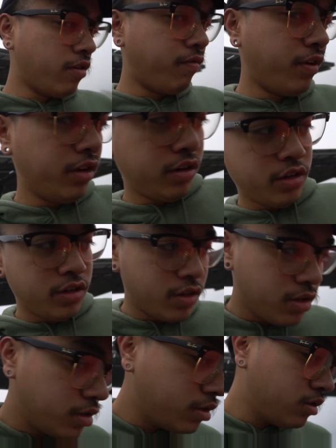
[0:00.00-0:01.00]

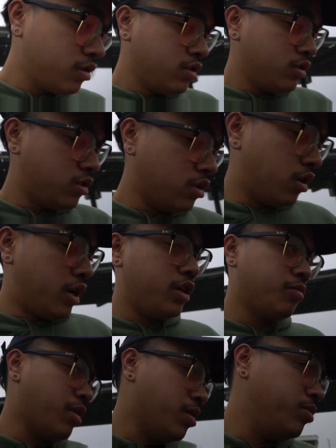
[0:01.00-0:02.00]
fenders, so I
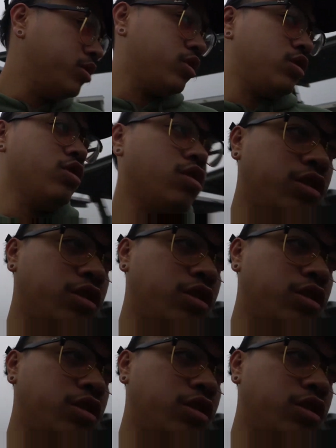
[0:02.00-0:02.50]
could probably just go a